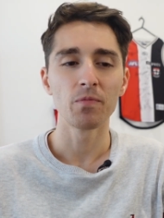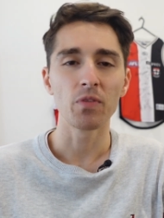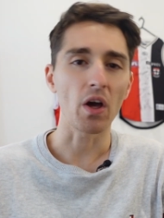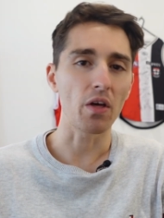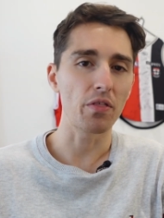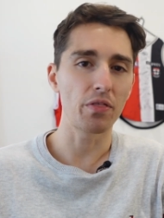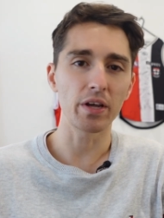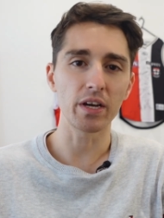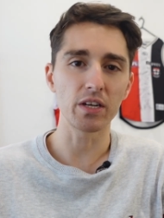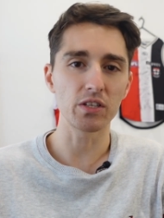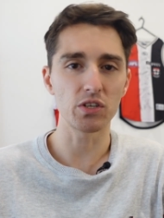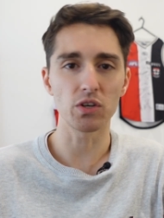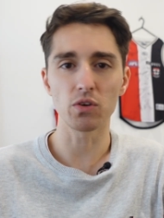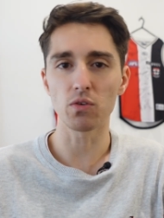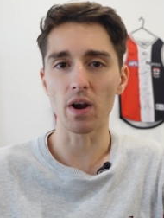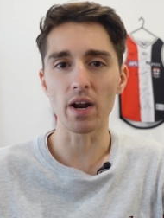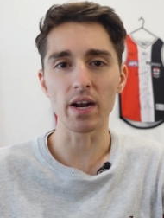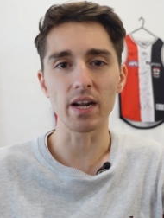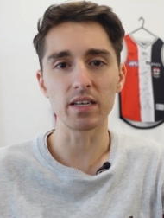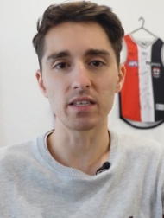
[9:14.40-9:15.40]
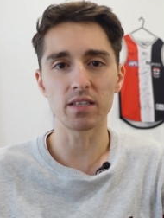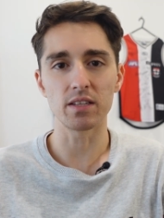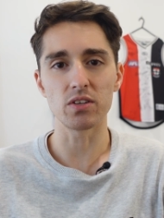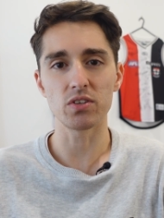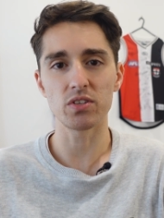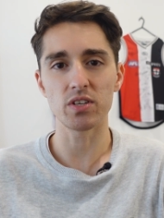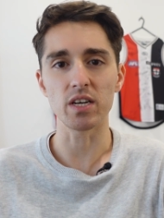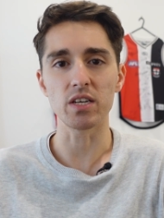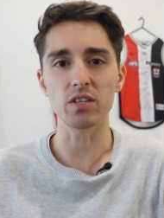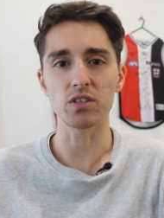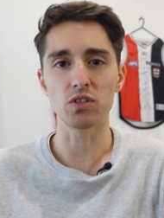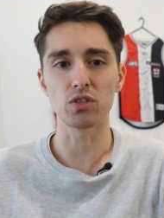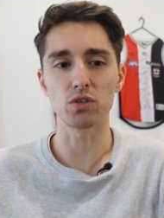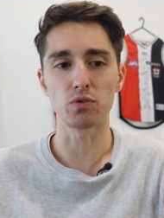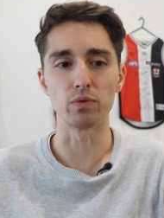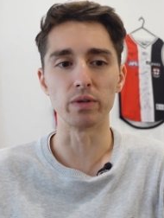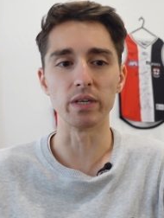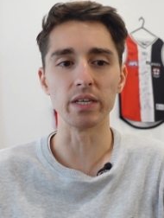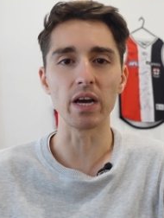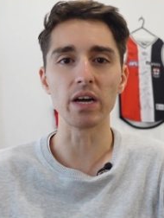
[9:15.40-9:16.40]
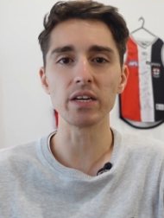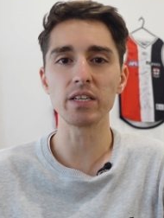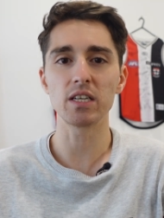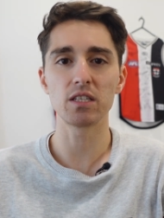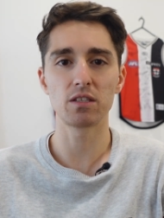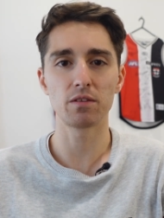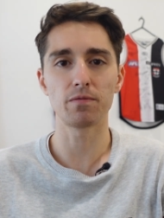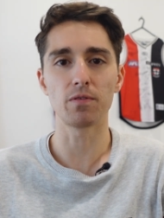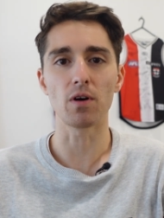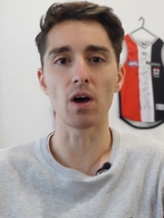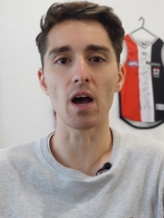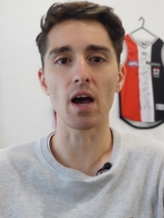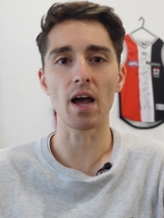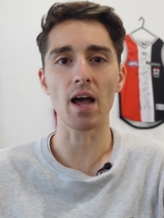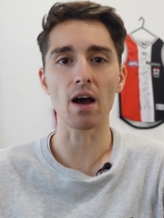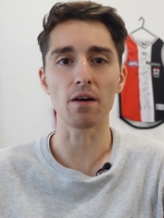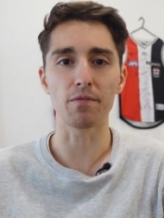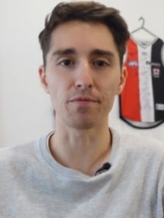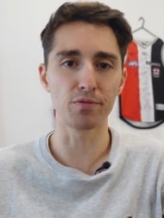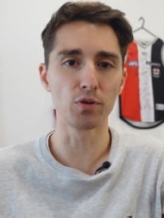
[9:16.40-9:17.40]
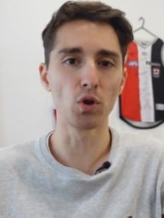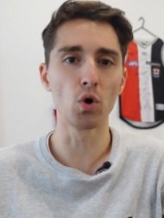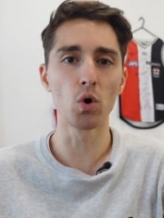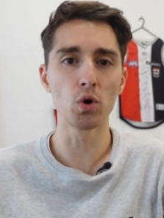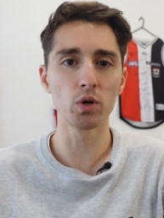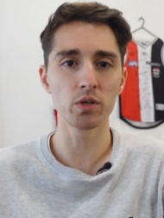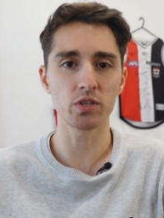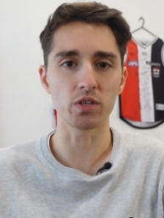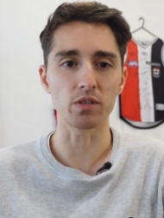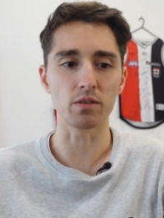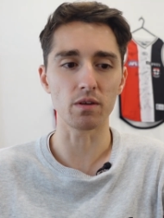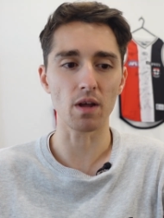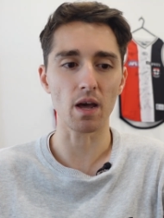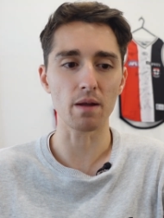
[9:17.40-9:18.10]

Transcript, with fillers: I think it's a great end to the season to really identify our flaws and,